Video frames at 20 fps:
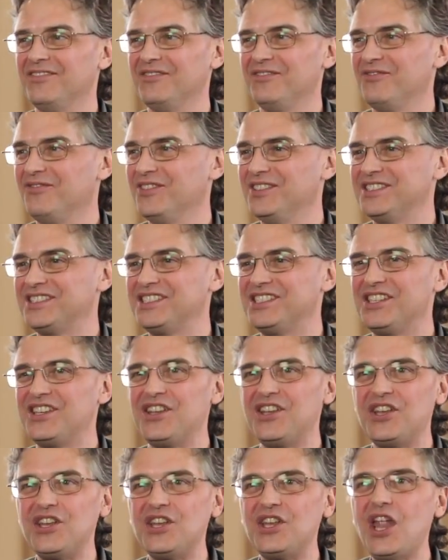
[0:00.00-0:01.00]
was
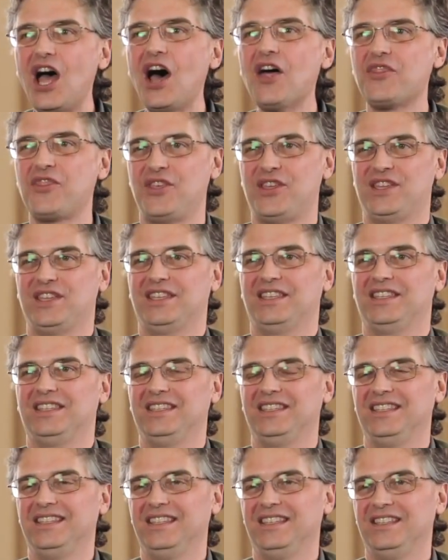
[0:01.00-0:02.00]
nothing
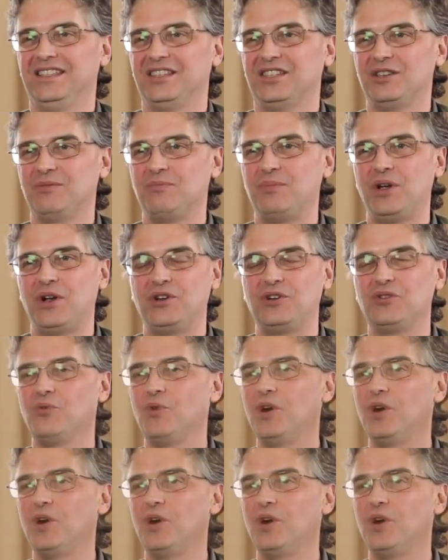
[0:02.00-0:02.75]
compared to